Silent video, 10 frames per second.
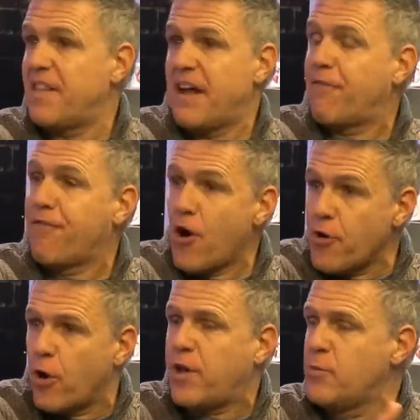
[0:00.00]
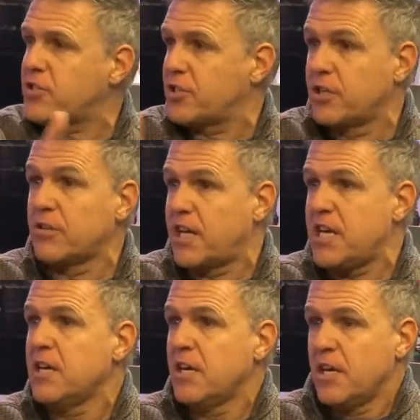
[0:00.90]
on that photo. He was
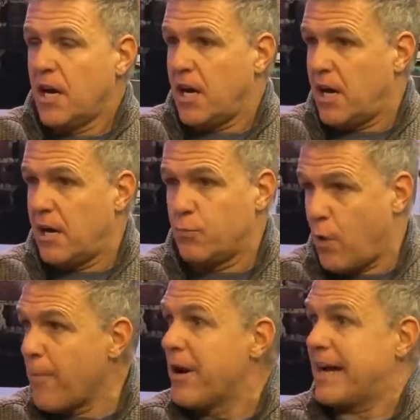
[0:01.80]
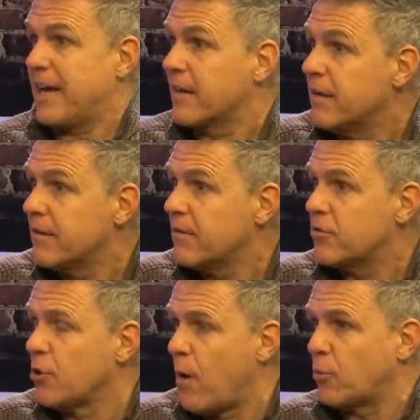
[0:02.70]
clearly rubbernecking
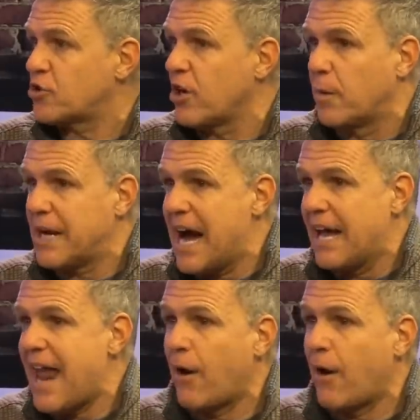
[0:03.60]
to what was going on.